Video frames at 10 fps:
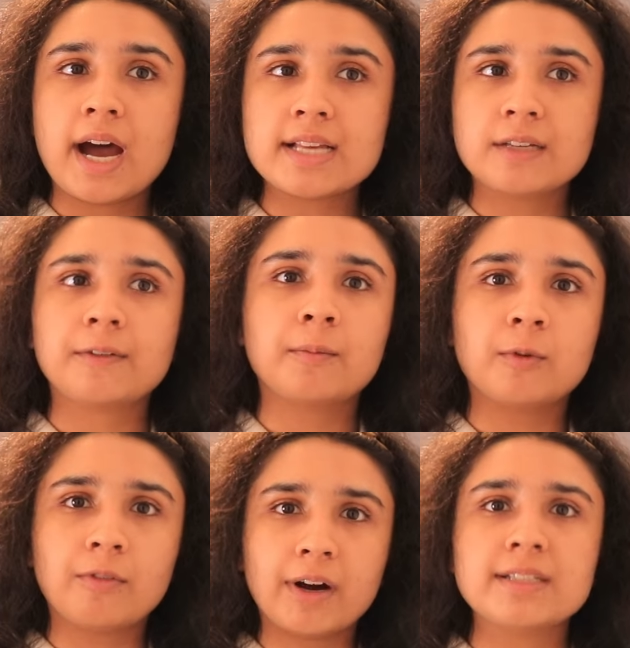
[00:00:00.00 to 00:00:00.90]
as if I'm
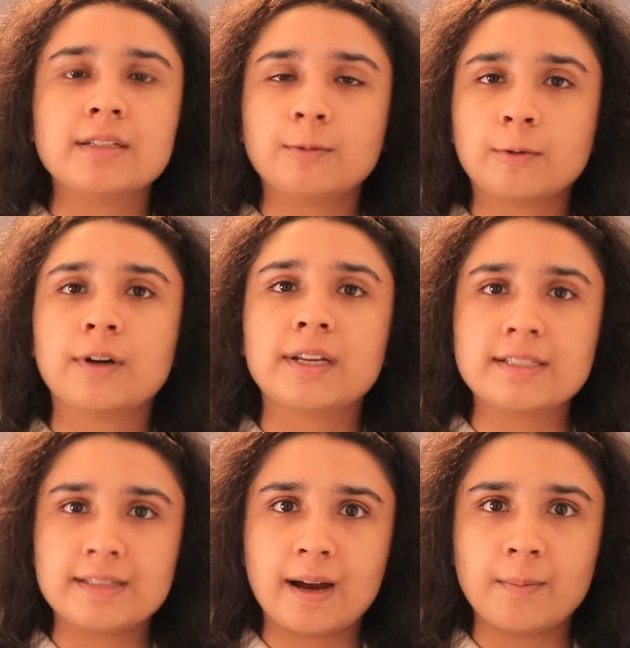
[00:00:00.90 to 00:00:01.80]
revising for an
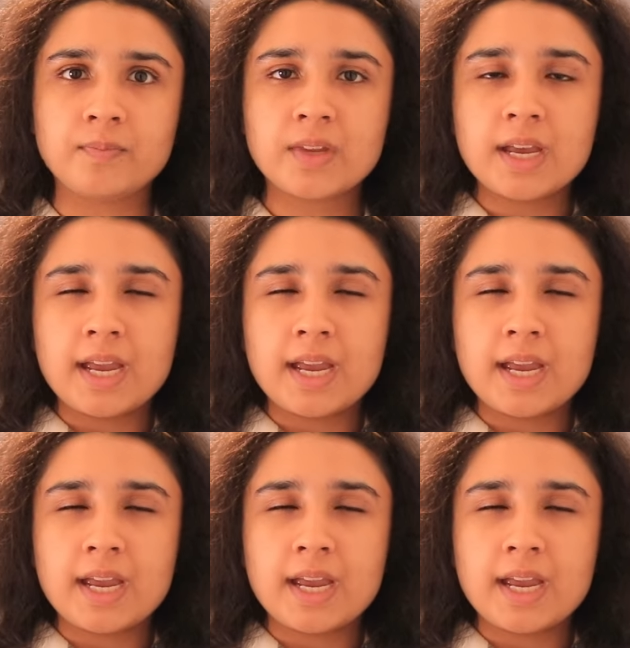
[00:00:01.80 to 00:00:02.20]
exam.